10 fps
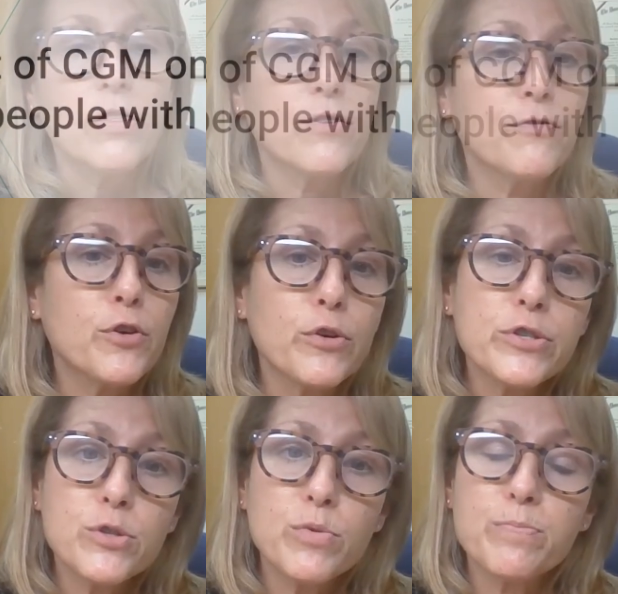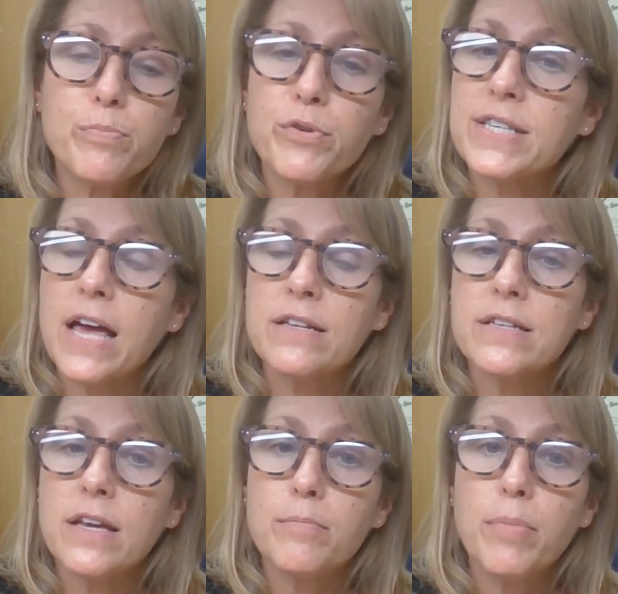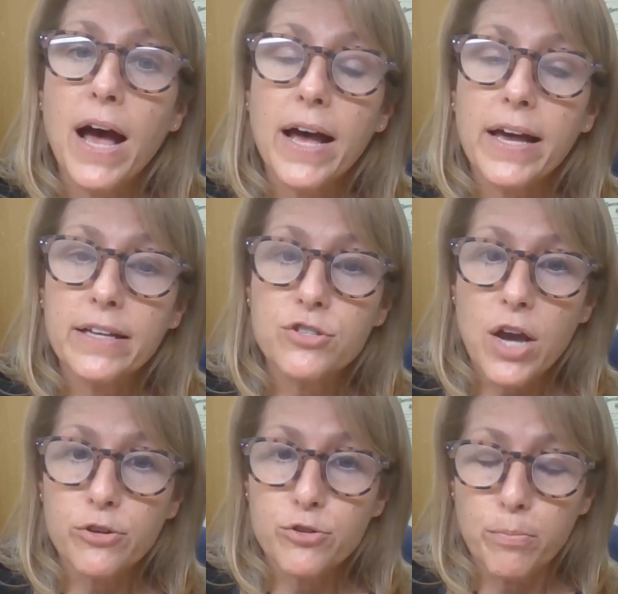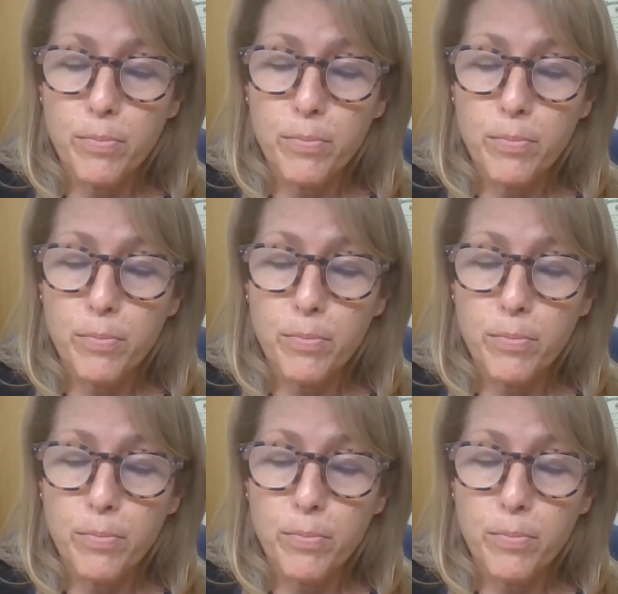The first was presented by Dr.